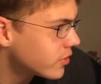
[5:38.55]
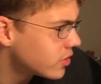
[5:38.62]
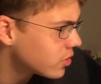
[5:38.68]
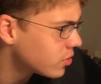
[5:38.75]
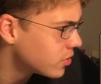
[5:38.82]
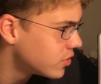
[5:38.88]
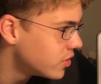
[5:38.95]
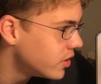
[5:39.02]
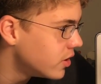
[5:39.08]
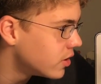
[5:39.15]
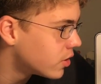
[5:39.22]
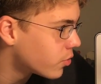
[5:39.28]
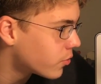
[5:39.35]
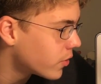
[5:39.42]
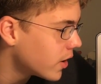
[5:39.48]
As you can see
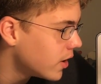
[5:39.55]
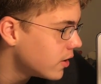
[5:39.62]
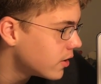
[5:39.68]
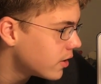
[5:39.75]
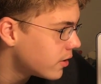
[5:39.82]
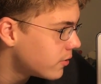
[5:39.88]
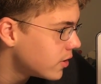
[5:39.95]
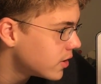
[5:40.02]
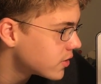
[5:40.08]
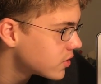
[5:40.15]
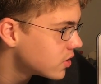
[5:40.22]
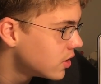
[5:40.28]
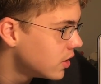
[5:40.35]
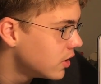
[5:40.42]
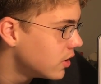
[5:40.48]
in the rain
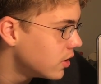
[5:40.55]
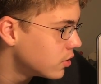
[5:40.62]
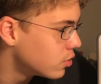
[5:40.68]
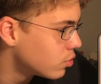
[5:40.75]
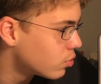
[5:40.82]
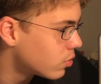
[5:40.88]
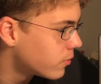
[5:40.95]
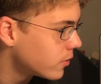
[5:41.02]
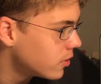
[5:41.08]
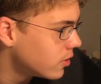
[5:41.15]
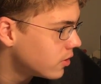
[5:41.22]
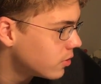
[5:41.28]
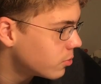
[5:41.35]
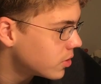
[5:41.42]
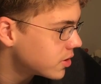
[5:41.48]
areas in the north and
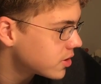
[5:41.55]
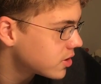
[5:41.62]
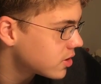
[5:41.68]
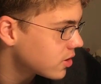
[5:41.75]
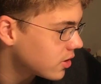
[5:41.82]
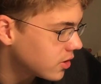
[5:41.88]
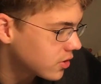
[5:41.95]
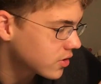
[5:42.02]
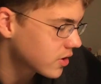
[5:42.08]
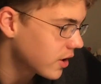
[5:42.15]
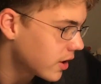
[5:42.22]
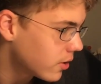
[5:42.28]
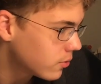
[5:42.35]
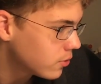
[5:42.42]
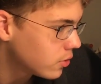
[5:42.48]
in the west, it's
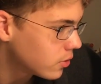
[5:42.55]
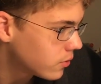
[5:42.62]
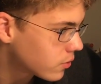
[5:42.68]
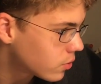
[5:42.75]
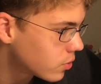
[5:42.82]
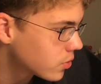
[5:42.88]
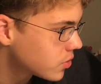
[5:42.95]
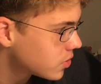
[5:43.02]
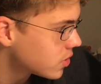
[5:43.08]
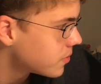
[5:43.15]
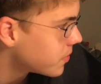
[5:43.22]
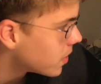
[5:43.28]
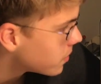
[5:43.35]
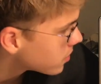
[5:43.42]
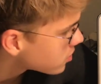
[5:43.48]
cloudy, of course,
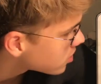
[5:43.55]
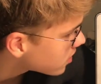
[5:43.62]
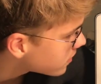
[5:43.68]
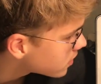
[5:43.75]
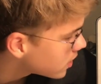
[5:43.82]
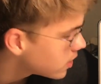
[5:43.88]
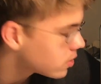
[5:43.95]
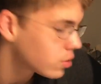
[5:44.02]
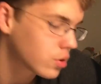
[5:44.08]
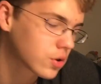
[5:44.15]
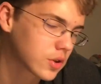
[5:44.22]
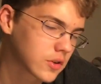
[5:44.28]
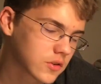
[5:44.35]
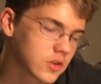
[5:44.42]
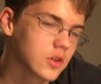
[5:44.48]
maybe 7-8
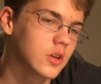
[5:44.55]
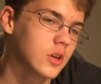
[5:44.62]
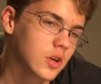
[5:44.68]
octas,